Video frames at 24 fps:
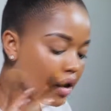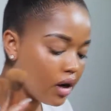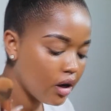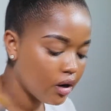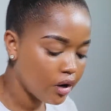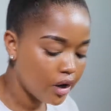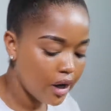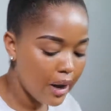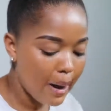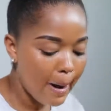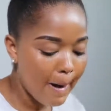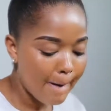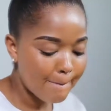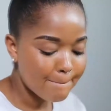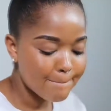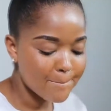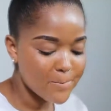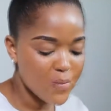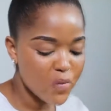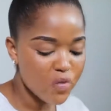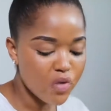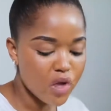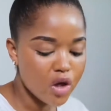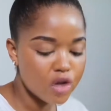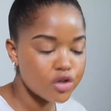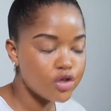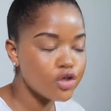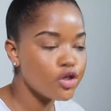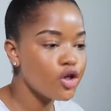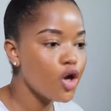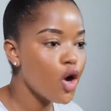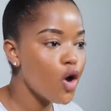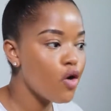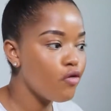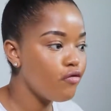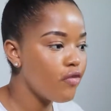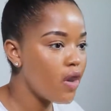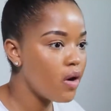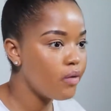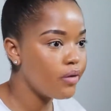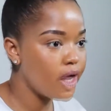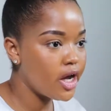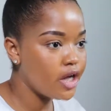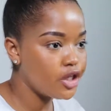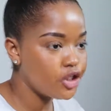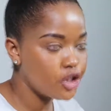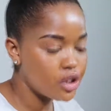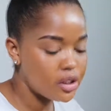Okay, so
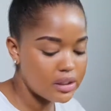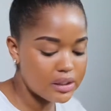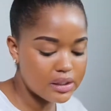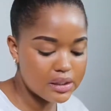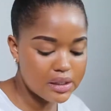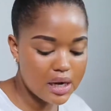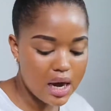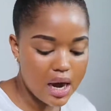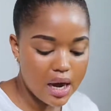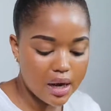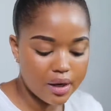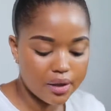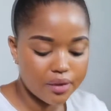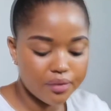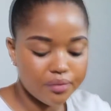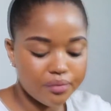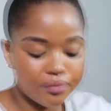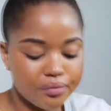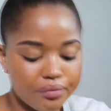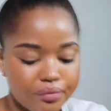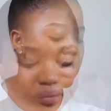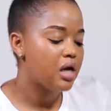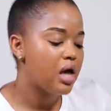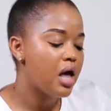foundation done,